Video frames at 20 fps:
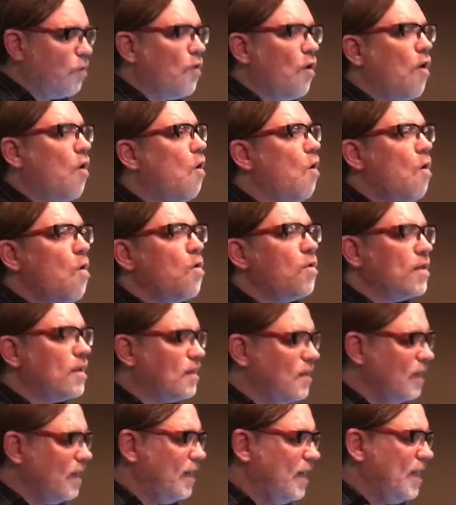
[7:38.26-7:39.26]
The whole
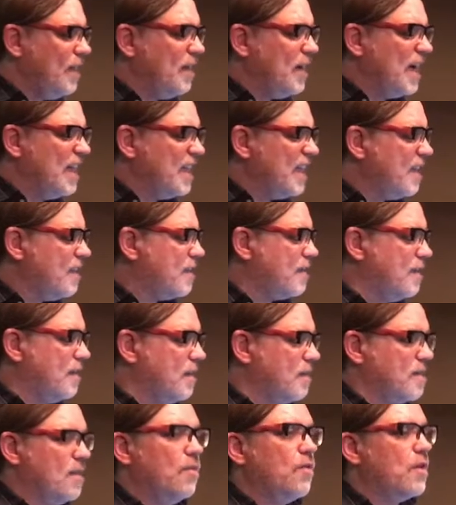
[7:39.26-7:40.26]
city
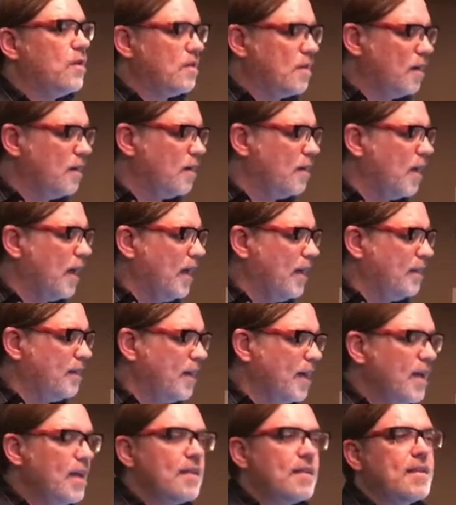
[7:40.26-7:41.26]
glistens in the sunlight,
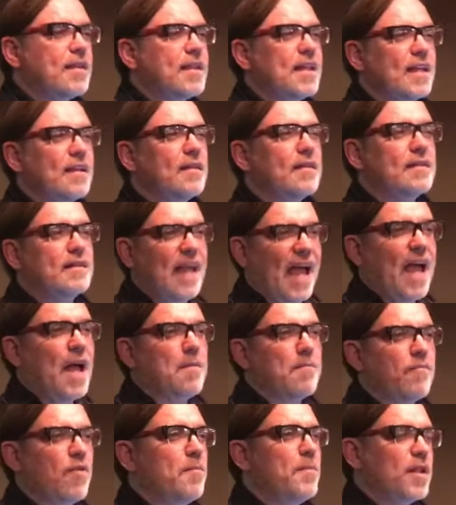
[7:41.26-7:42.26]
still
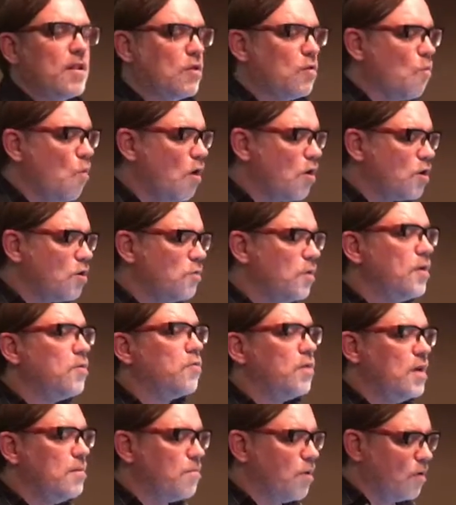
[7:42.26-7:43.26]
damp from its watery
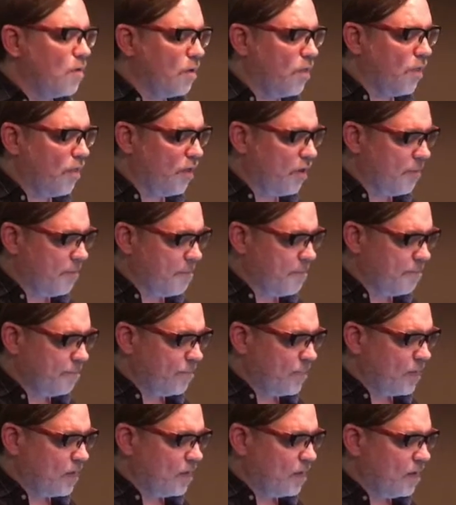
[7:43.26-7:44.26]
rebirth.
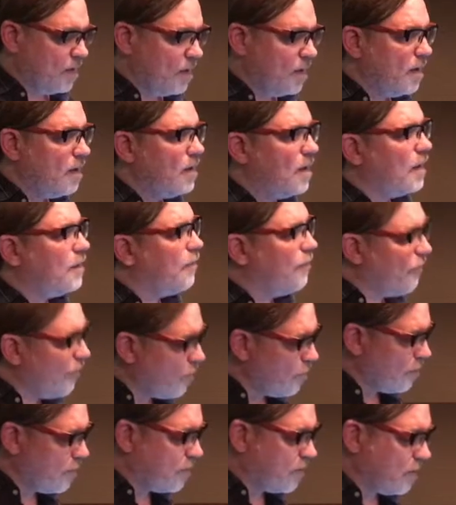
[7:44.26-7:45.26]
At
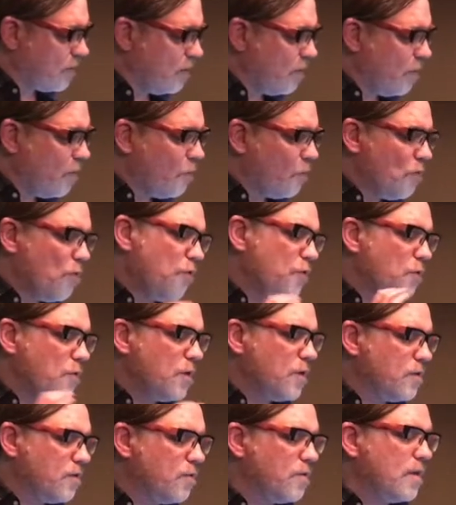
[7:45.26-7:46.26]
first, the
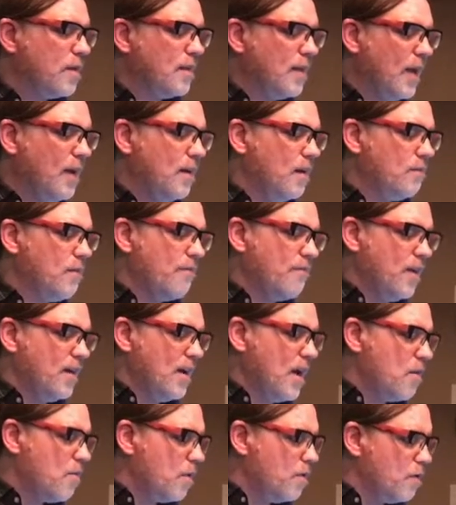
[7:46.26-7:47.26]
resuscitated
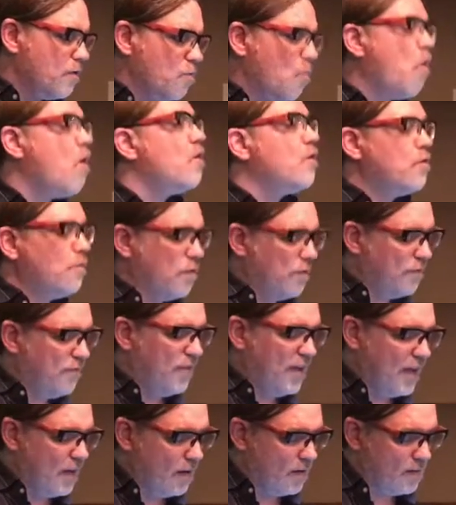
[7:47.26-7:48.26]
Venerans wander the
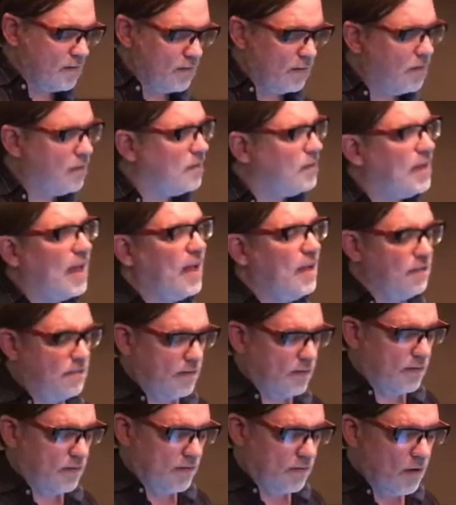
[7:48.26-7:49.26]
vias in a
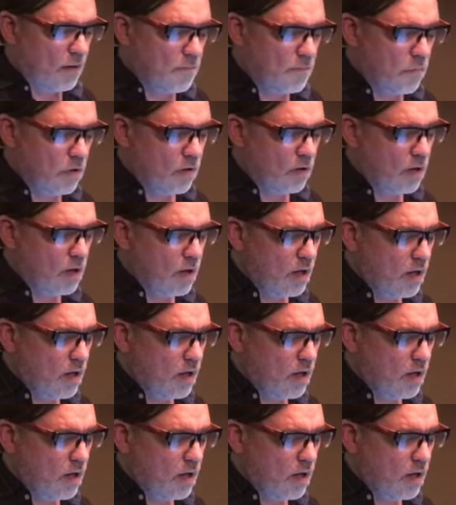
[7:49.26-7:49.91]
dazed stumble.